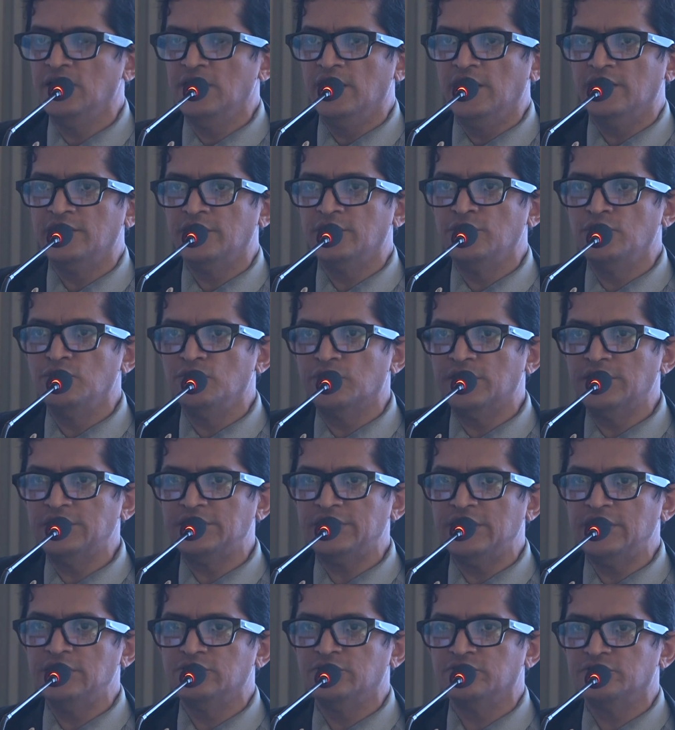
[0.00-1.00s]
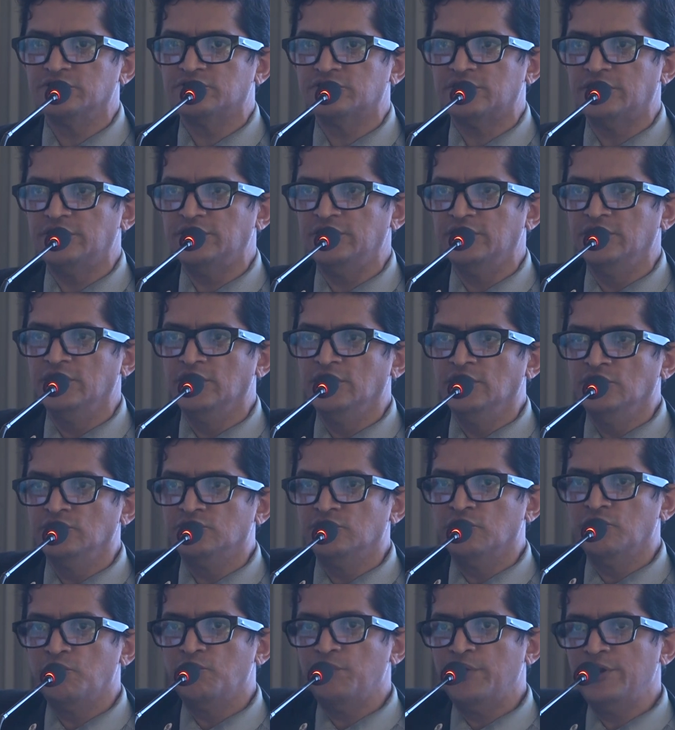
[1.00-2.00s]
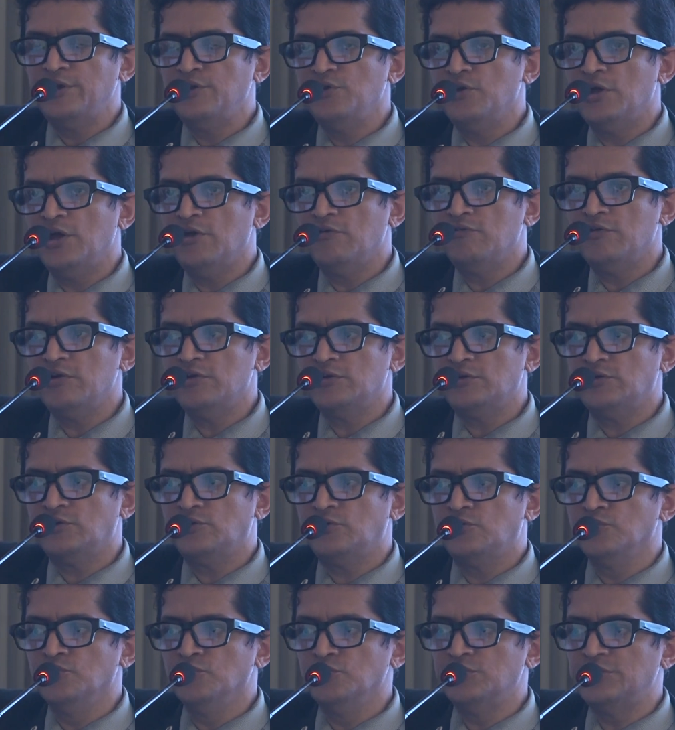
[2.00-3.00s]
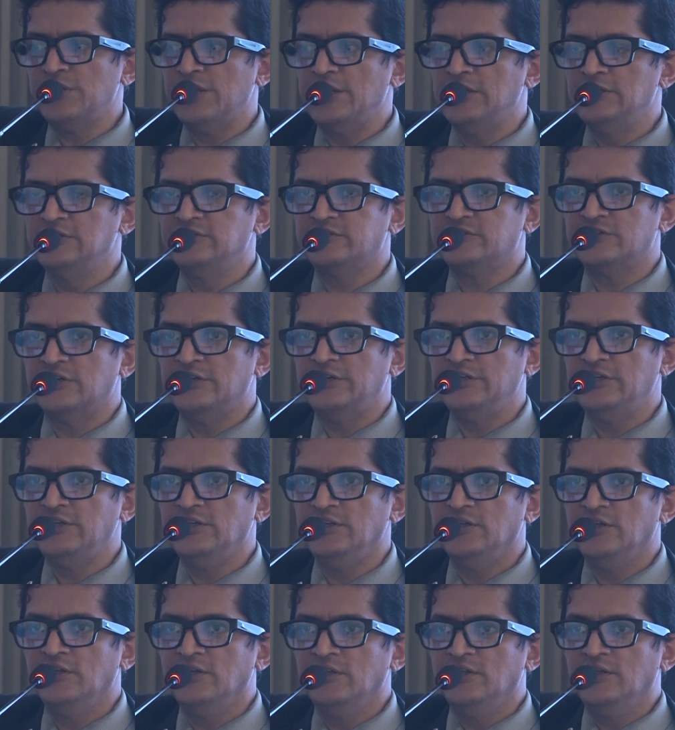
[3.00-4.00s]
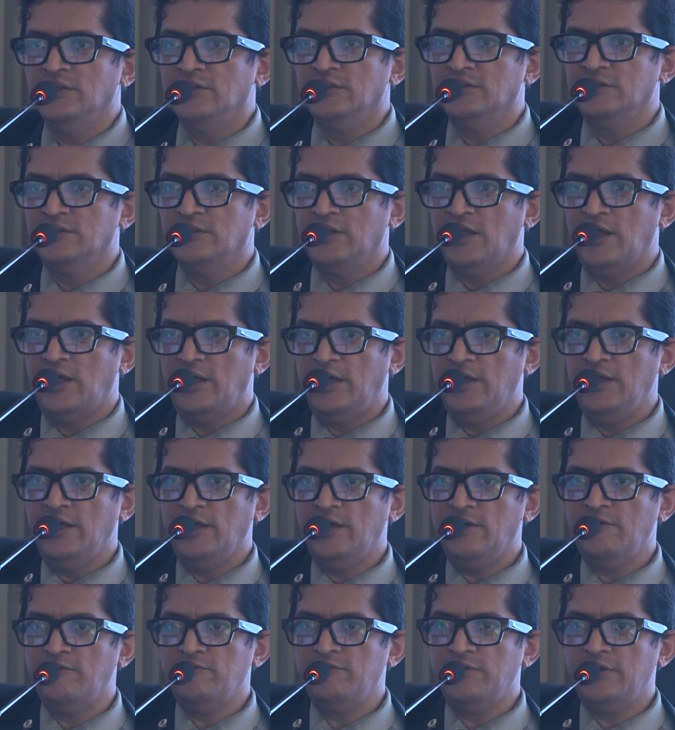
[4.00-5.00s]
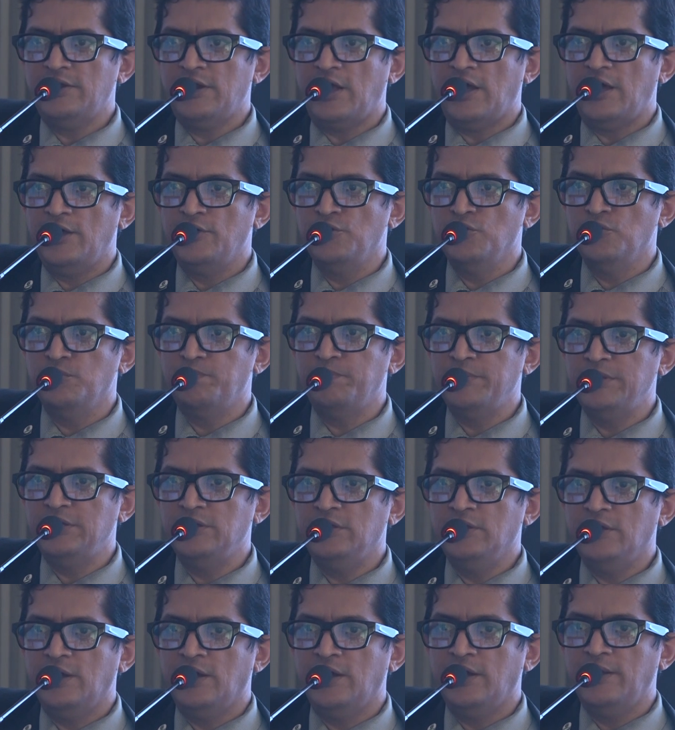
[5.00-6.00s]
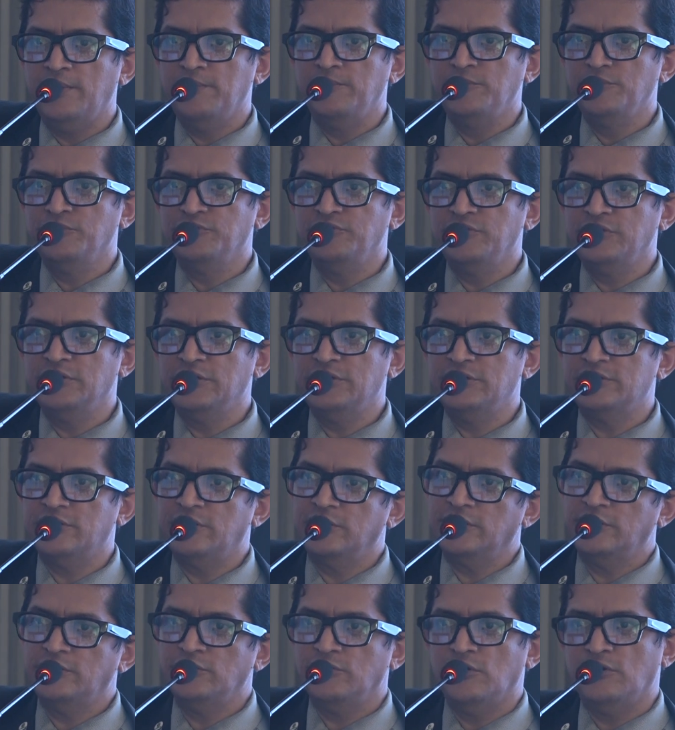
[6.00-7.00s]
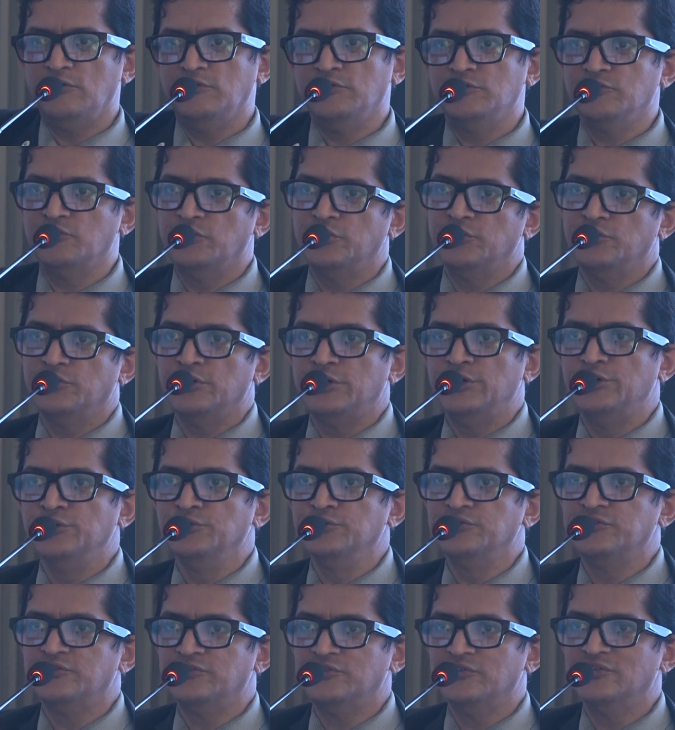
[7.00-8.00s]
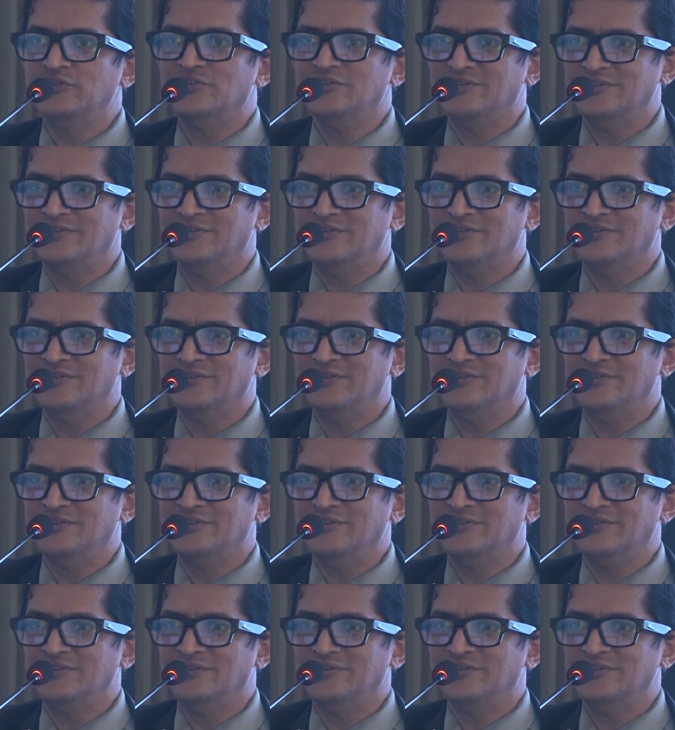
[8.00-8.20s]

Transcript: And then you look at tails of the study. So when you have a two-tail study, I have an IOP, I am using a drug, it is always going to reduce.